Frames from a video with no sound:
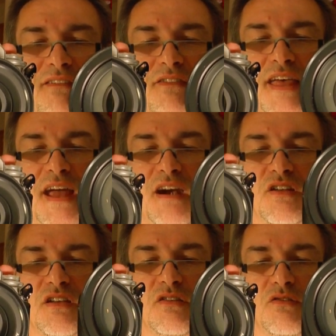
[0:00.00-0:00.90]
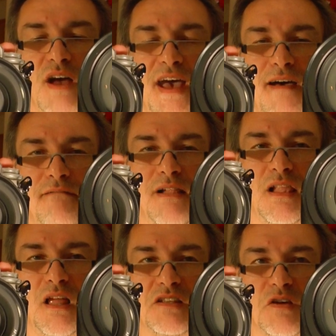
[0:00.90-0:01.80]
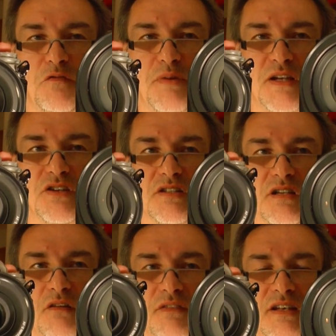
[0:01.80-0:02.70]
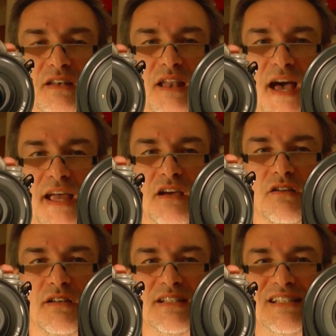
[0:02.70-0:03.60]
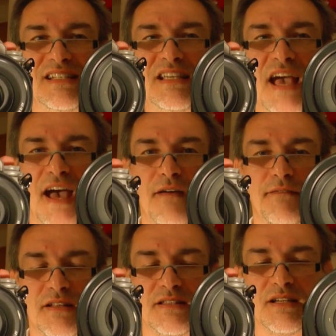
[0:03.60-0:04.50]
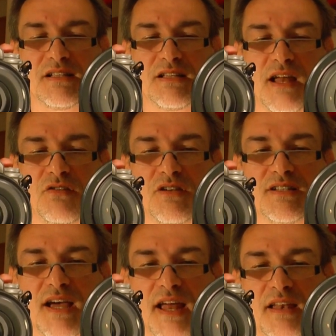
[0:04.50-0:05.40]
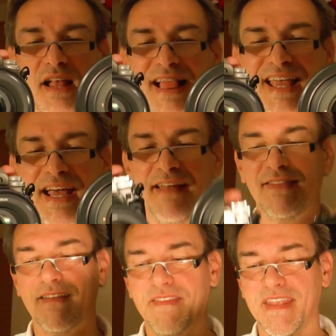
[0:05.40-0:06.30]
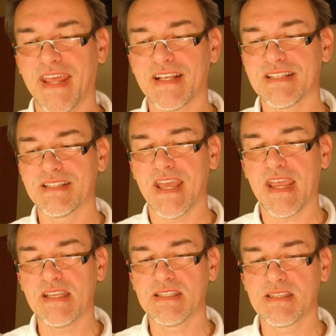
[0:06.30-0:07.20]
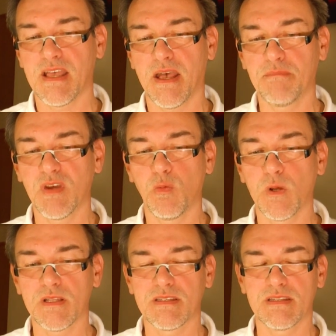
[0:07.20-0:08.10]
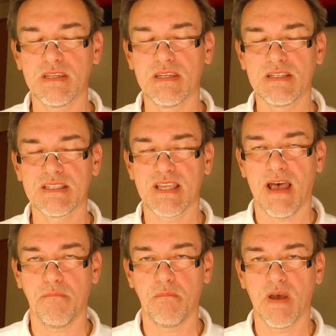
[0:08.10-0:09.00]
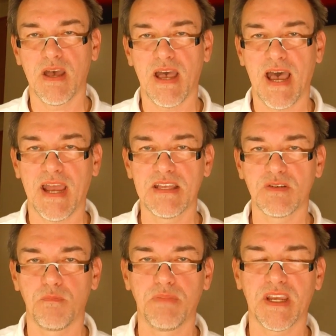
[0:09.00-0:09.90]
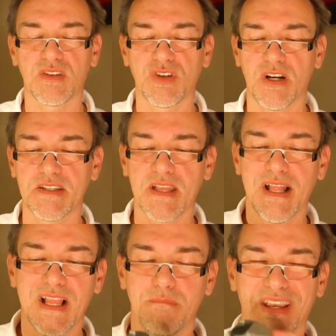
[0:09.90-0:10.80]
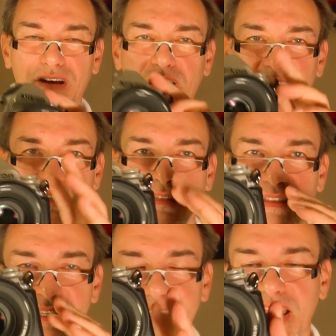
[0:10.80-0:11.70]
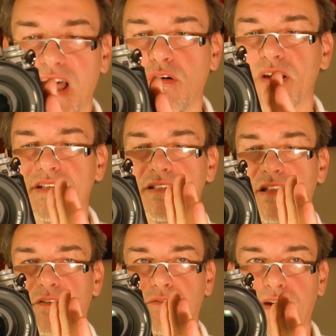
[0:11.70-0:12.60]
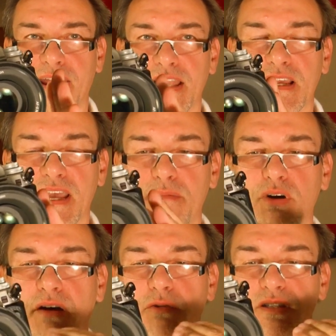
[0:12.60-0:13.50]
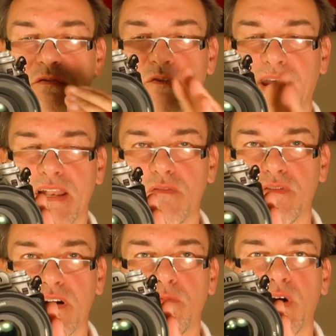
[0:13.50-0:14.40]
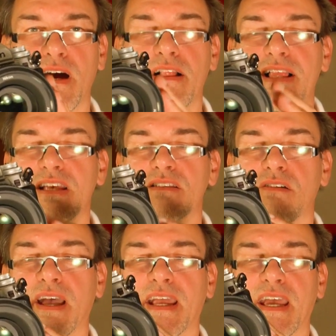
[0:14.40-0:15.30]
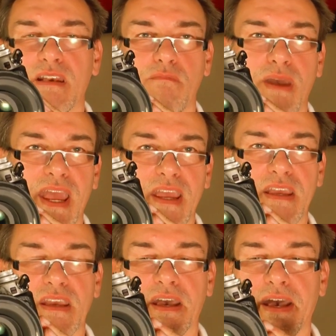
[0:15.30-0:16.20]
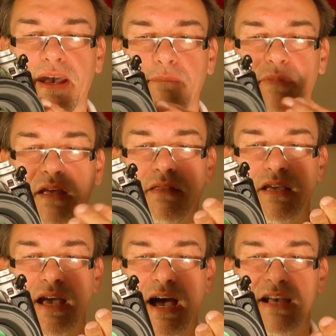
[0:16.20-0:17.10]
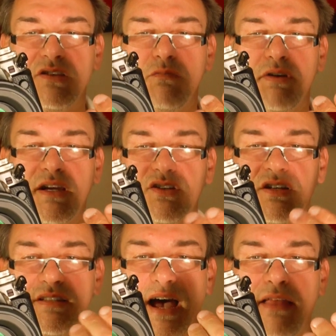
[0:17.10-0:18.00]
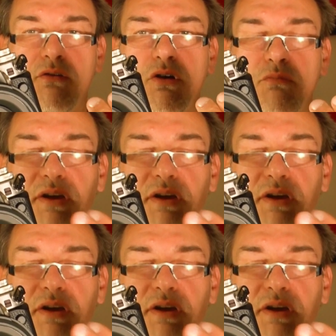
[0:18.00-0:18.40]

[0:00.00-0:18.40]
There you have lots of pictures of the Nikon Df and 610, and in the next days you will see some ISO pictures, because this now is the final camera with the final firmware, so I can make the ISO pictures, either RAW